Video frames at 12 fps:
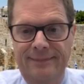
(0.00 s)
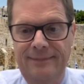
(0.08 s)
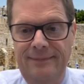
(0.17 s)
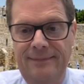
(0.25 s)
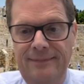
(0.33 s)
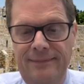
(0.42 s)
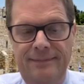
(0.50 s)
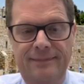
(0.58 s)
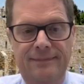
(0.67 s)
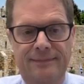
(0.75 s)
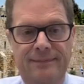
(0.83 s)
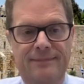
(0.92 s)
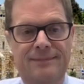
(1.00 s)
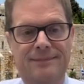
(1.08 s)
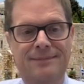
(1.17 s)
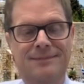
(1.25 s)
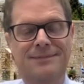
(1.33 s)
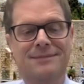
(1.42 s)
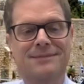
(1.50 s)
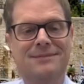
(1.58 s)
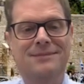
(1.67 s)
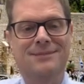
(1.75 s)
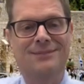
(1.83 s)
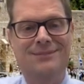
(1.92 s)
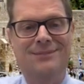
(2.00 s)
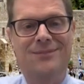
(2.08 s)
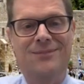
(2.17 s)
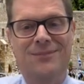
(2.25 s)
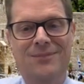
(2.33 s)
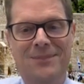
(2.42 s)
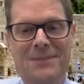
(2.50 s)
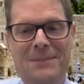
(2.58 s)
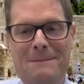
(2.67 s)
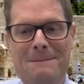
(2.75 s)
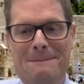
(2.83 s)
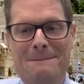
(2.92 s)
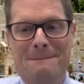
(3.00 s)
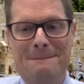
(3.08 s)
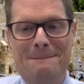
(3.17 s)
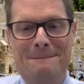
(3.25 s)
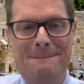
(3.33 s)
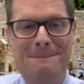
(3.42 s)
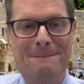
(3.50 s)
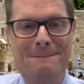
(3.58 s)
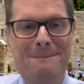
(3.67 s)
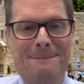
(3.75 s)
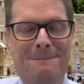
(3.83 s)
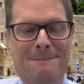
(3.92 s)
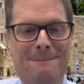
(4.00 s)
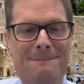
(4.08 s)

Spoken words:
The person shown says nothing.